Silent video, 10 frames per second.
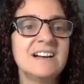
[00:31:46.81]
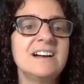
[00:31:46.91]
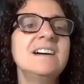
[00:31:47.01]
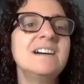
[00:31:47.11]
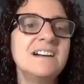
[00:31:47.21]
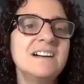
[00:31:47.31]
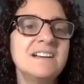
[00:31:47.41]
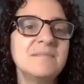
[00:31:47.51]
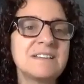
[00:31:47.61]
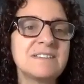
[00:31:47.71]

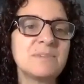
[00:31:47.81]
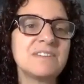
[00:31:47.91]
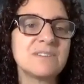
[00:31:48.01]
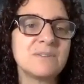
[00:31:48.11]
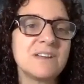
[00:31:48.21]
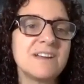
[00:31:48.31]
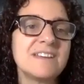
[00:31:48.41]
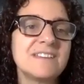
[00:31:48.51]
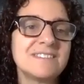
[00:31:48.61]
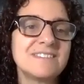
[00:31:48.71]
it must be so
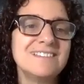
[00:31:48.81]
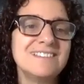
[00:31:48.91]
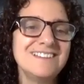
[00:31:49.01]
nice.